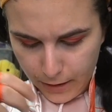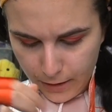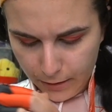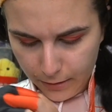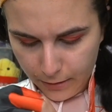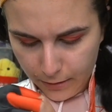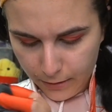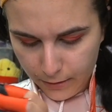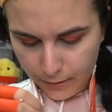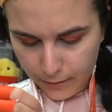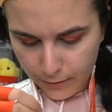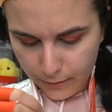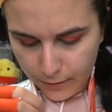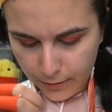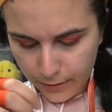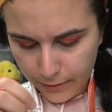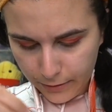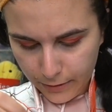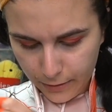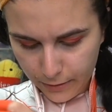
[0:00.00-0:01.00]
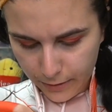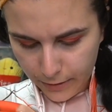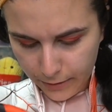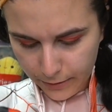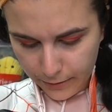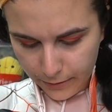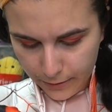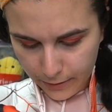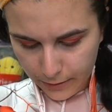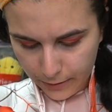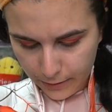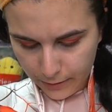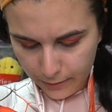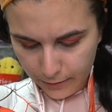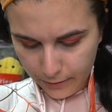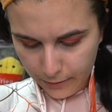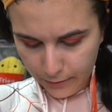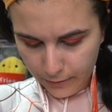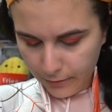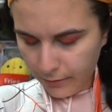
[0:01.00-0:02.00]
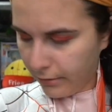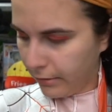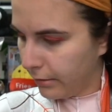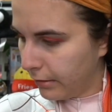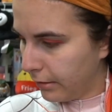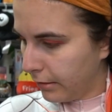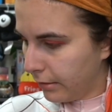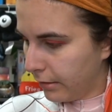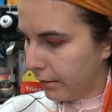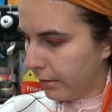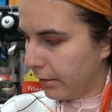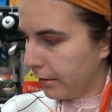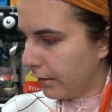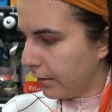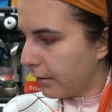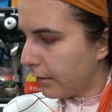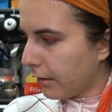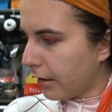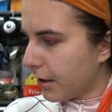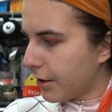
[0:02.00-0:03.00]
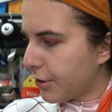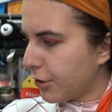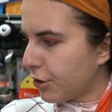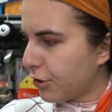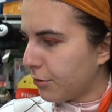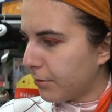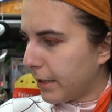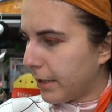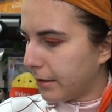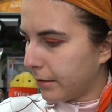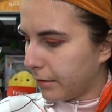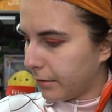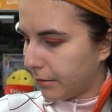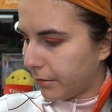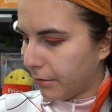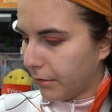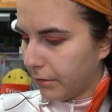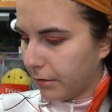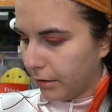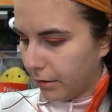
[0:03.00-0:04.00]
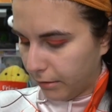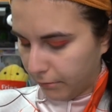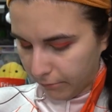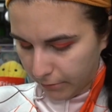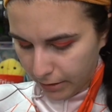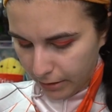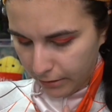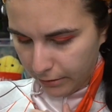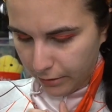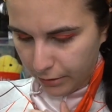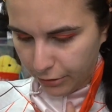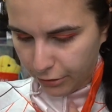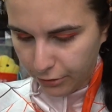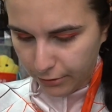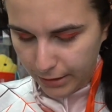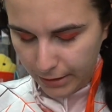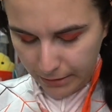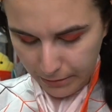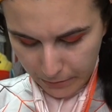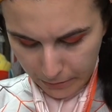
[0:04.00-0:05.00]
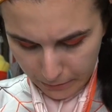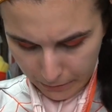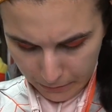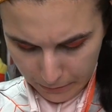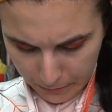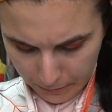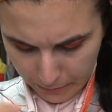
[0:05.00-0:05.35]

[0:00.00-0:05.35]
here? It's because there is a... There are strings. Hold on. Why are there strings?